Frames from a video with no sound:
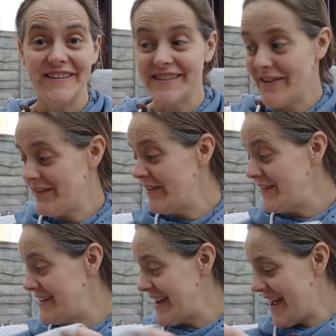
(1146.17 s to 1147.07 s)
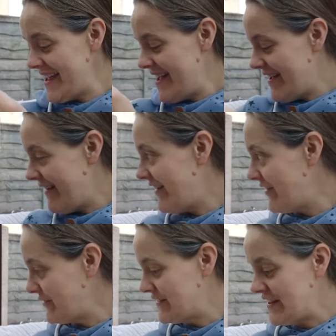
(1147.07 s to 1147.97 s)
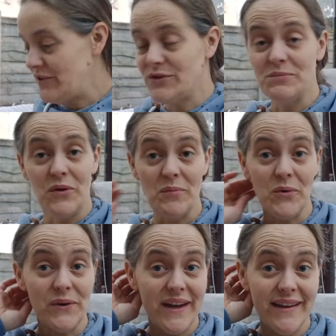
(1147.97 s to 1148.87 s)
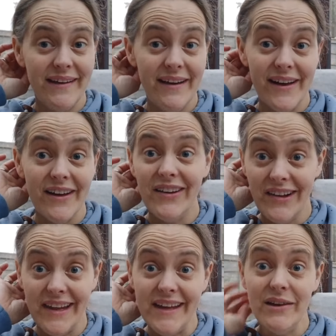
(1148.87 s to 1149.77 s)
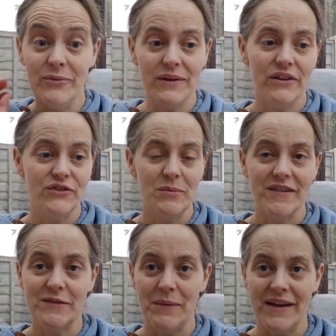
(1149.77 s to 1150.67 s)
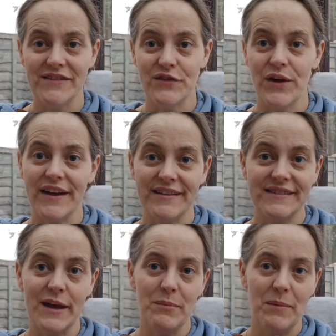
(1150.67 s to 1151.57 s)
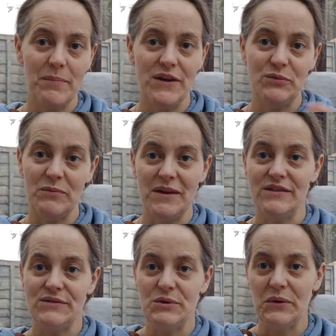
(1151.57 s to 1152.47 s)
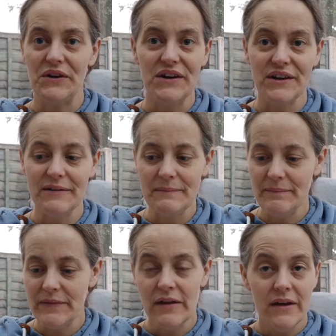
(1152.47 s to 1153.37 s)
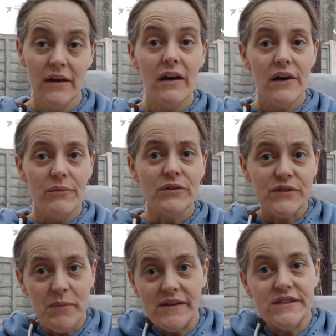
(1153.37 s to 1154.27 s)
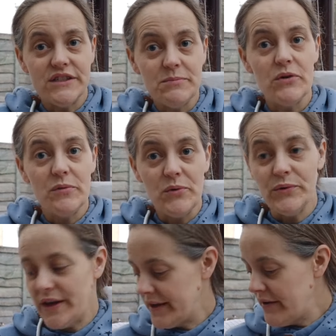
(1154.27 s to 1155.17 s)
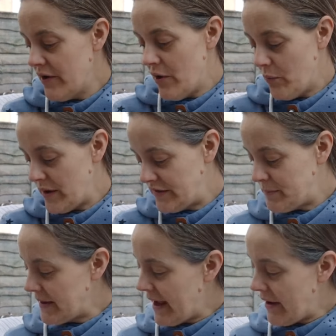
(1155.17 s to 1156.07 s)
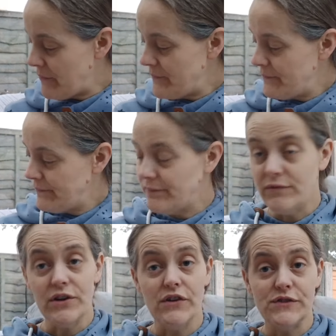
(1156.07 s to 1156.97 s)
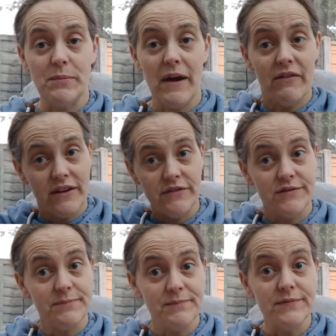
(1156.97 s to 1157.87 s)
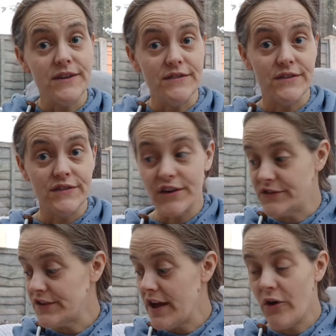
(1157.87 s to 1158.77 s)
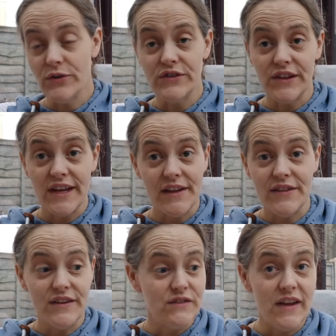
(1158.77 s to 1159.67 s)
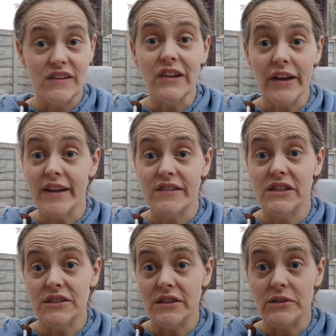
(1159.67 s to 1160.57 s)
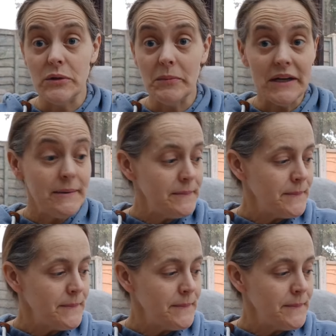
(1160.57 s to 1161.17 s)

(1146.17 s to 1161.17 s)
Have a lovely day. I'll see you tomorrow morning early when I'll do my spin so that I can take my piece with me to work. What's the betting tomorrow morning? We spin out Renato Parolin's Seasons, because honestly, it's like it's listening to me.